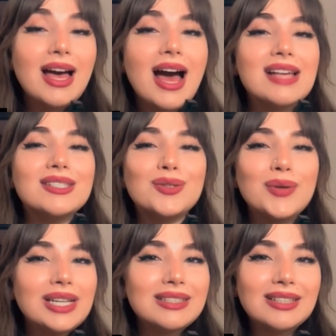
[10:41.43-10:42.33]
as
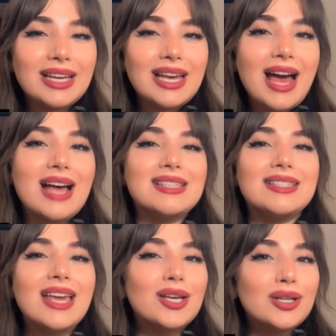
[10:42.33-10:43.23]
quickly as
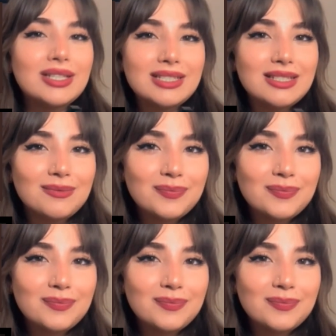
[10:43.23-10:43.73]
they could.